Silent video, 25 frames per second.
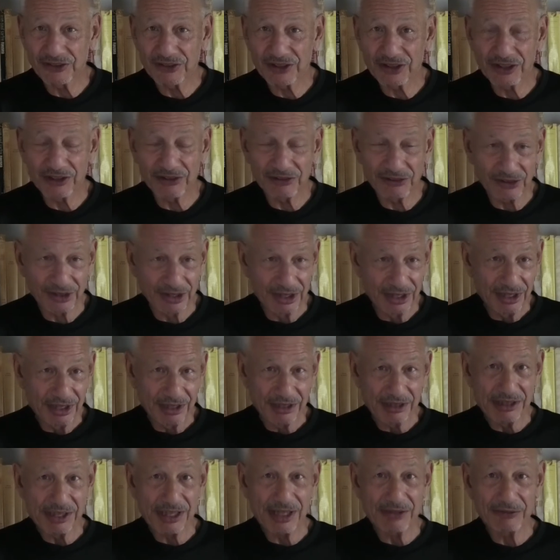There's
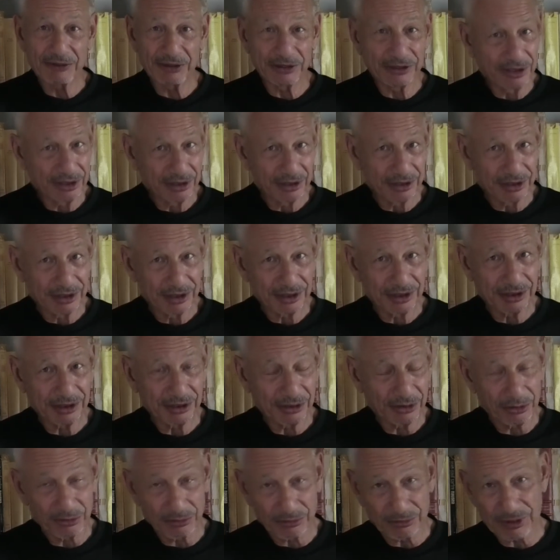never,
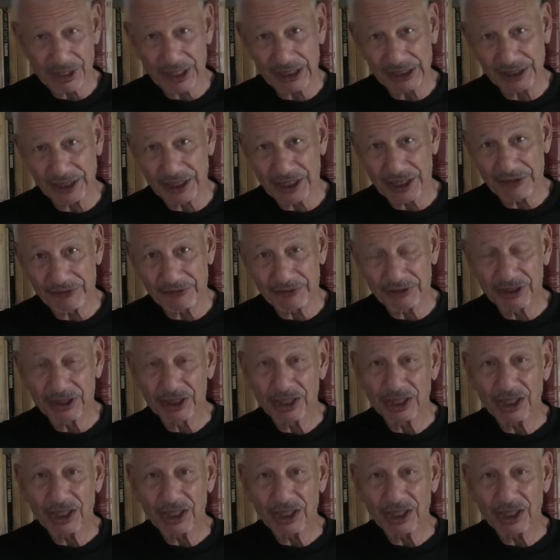or rarely ever,